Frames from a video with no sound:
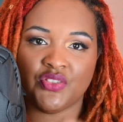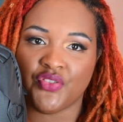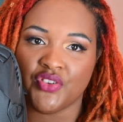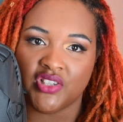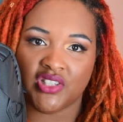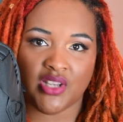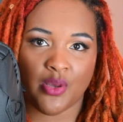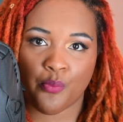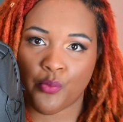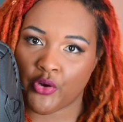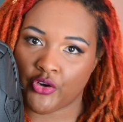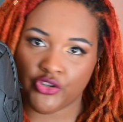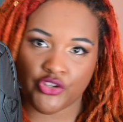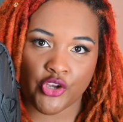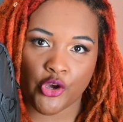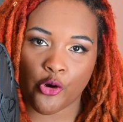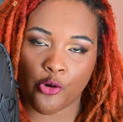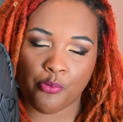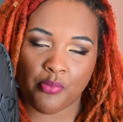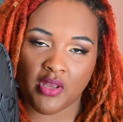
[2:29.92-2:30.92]
for someone to
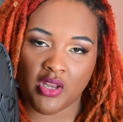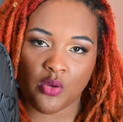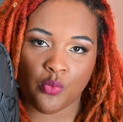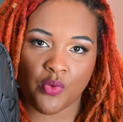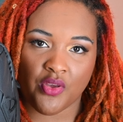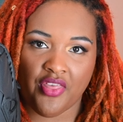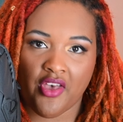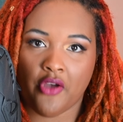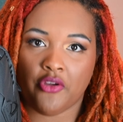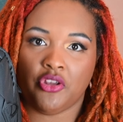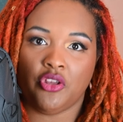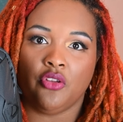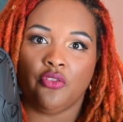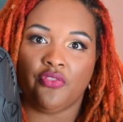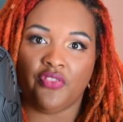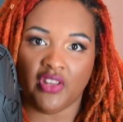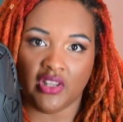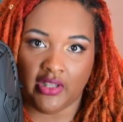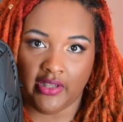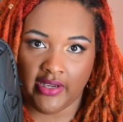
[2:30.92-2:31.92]
open without you
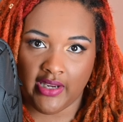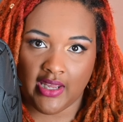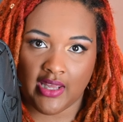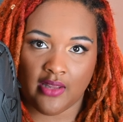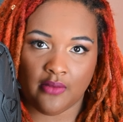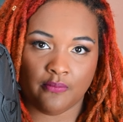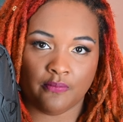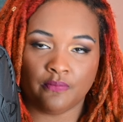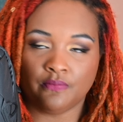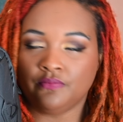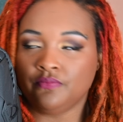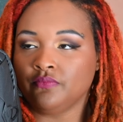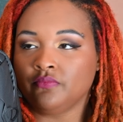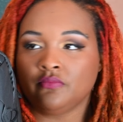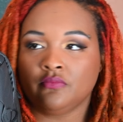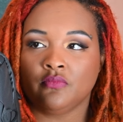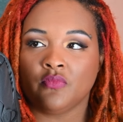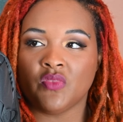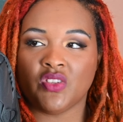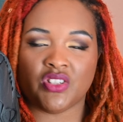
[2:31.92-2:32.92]
feeling it.
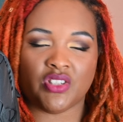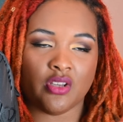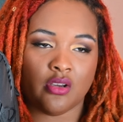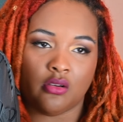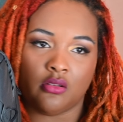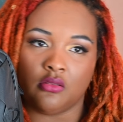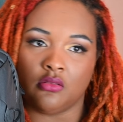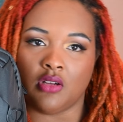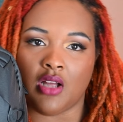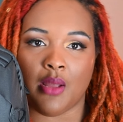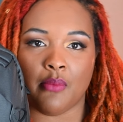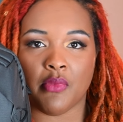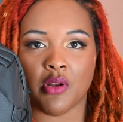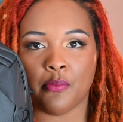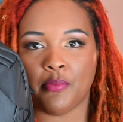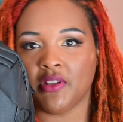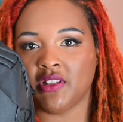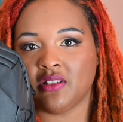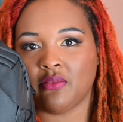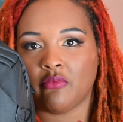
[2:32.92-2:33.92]
So I'm gonna
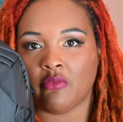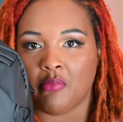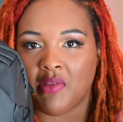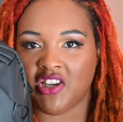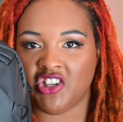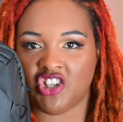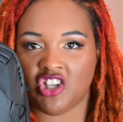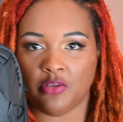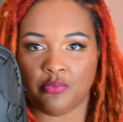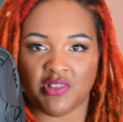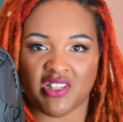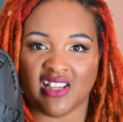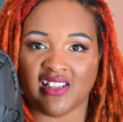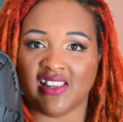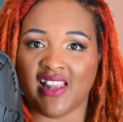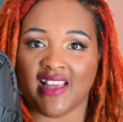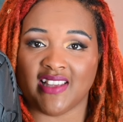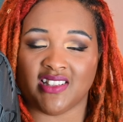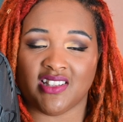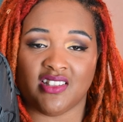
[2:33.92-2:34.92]
put some of my cheap
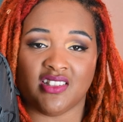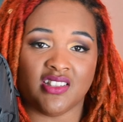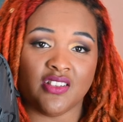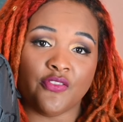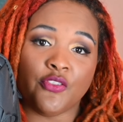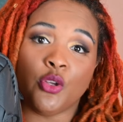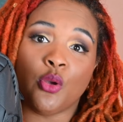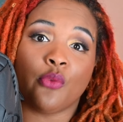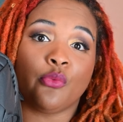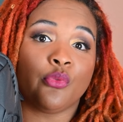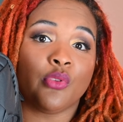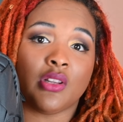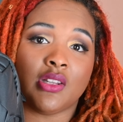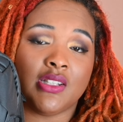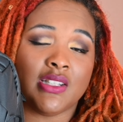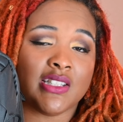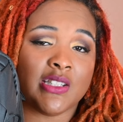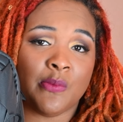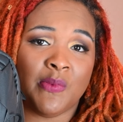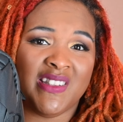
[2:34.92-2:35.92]
sunglasses. If you have really
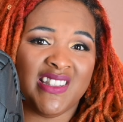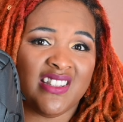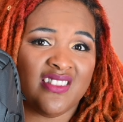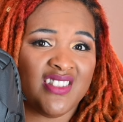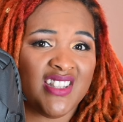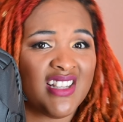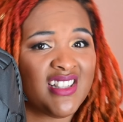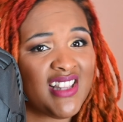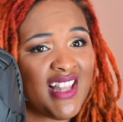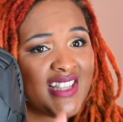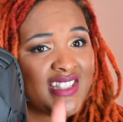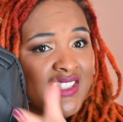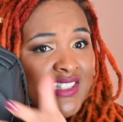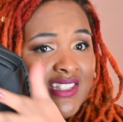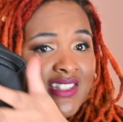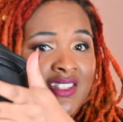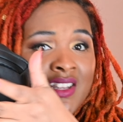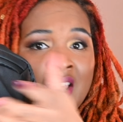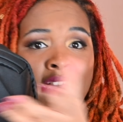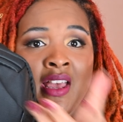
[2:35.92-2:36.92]
expensive
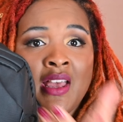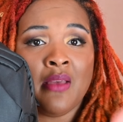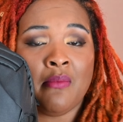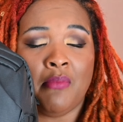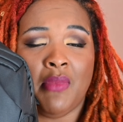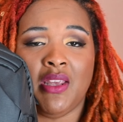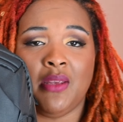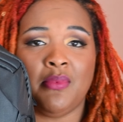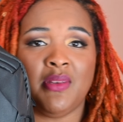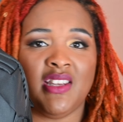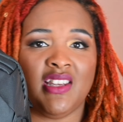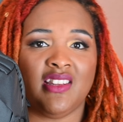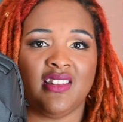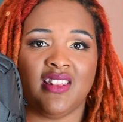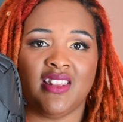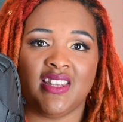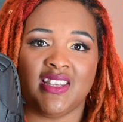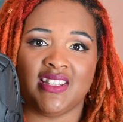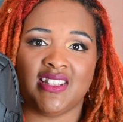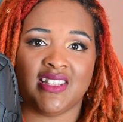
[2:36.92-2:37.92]
sunglasses, maybe
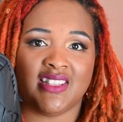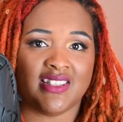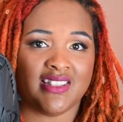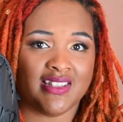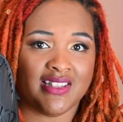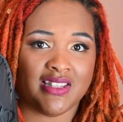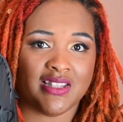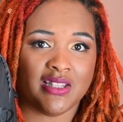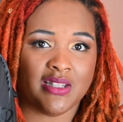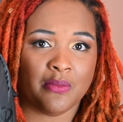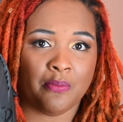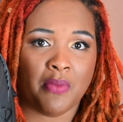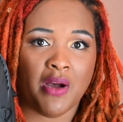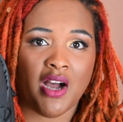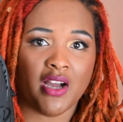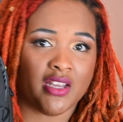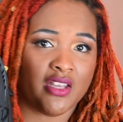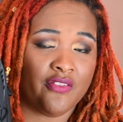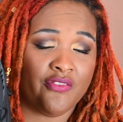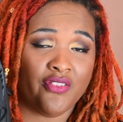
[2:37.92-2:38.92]
this isn't the
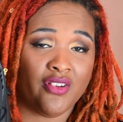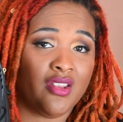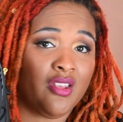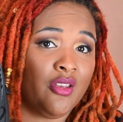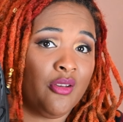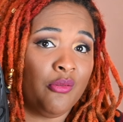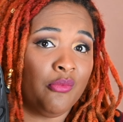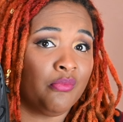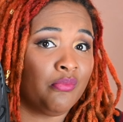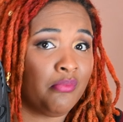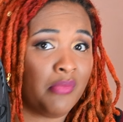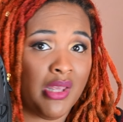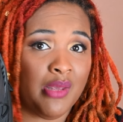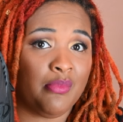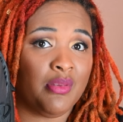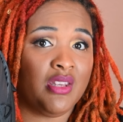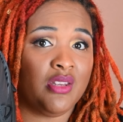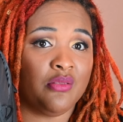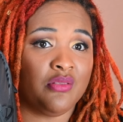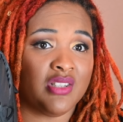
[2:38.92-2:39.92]
pocket for you.
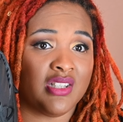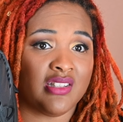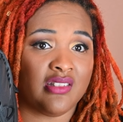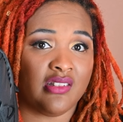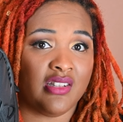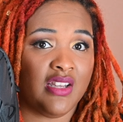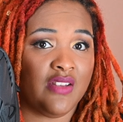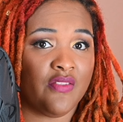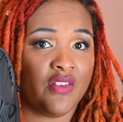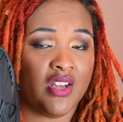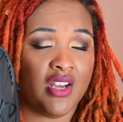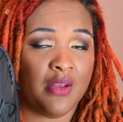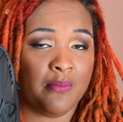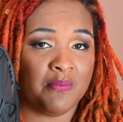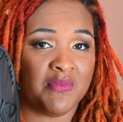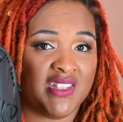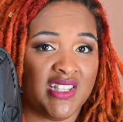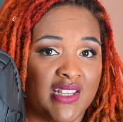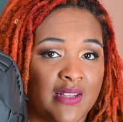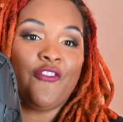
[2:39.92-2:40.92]
Maybe you just leave it
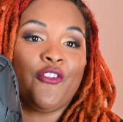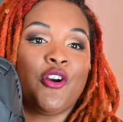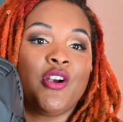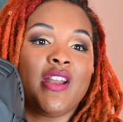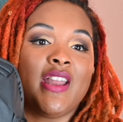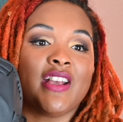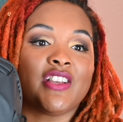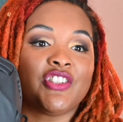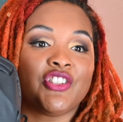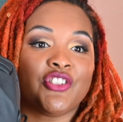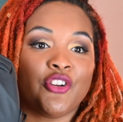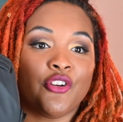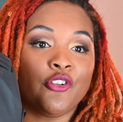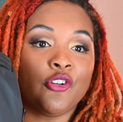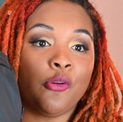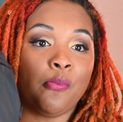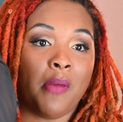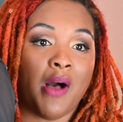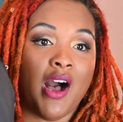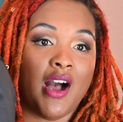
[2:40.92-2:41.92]
empty. For an
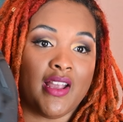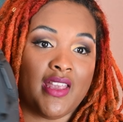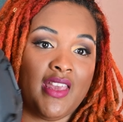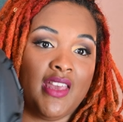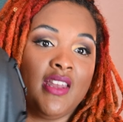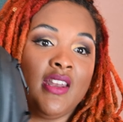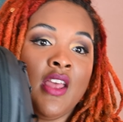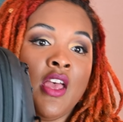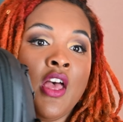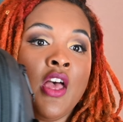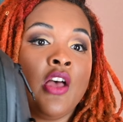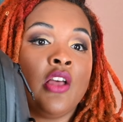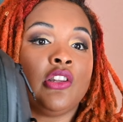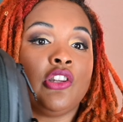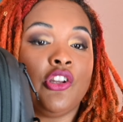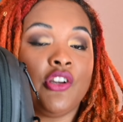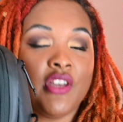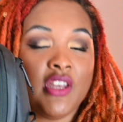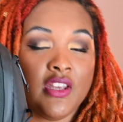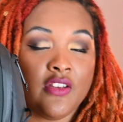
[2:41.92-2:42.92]
external pocket,
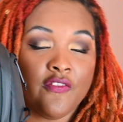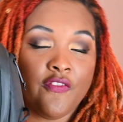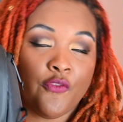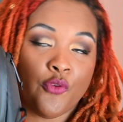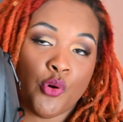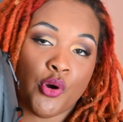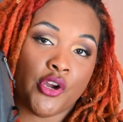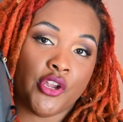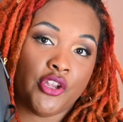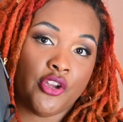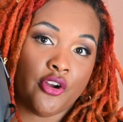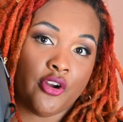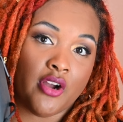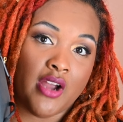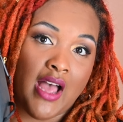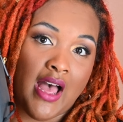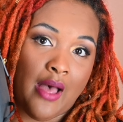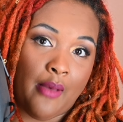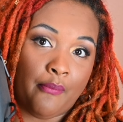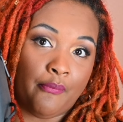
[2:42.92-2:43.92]
looking for
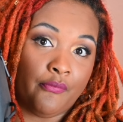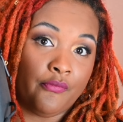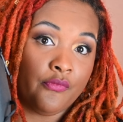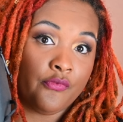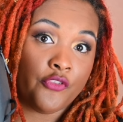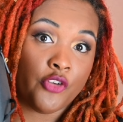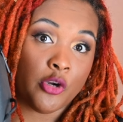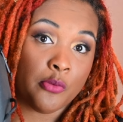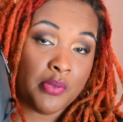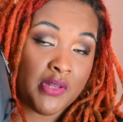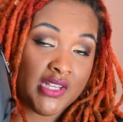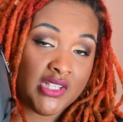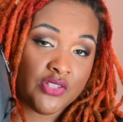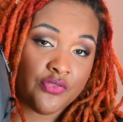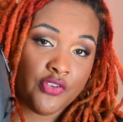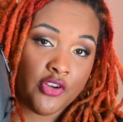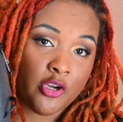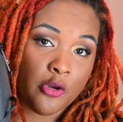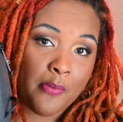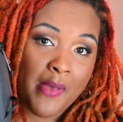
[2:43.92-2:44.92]
for a place for your